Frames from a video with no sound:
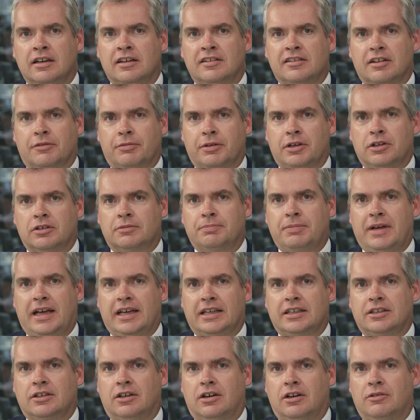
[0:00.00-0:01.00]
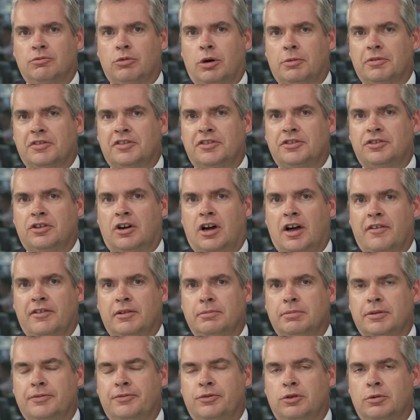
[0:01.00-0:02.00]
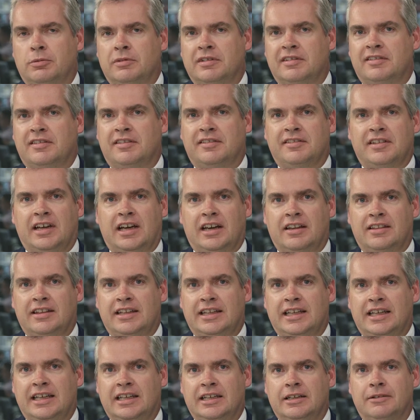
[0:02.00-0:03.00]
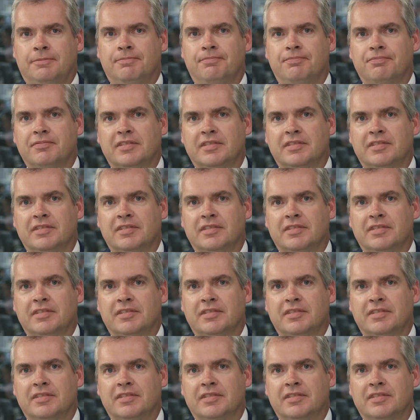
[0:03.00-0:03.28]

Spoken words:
So if we look back on what was driving performance, the start of the year